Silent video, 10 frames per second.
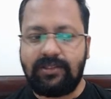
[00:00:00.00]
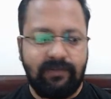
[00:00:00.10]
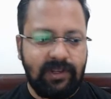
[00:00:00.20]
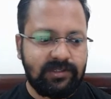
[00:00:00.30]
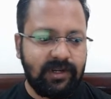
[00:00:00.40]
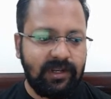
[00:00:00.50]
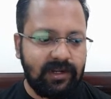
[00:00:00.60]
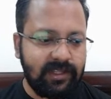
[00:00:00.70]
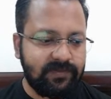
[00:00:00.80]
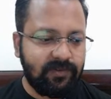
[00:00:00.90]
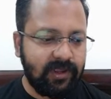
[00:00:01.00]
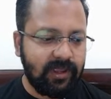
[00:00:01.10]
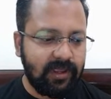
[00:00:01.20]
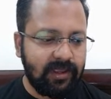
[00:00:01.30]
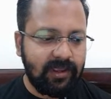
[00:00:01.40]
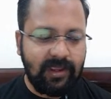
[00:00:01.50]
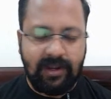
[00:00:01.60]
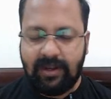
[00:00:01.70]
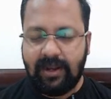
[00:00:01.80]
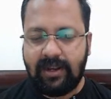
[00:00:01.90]
Then we'll study the test for
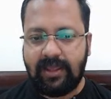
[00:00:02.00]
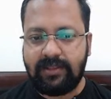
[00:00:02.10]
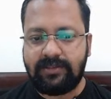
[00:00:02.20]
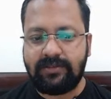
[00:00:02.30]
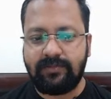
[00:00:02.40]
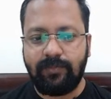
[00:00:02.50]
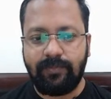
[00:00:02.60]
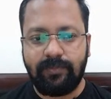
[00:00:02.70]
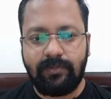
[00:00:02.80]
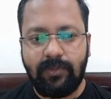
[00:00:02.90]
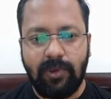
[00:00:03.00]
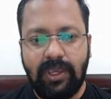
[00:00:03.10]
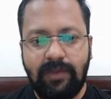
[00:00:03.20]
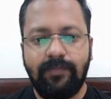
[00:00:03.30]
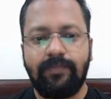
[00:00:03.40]
cations. Okay.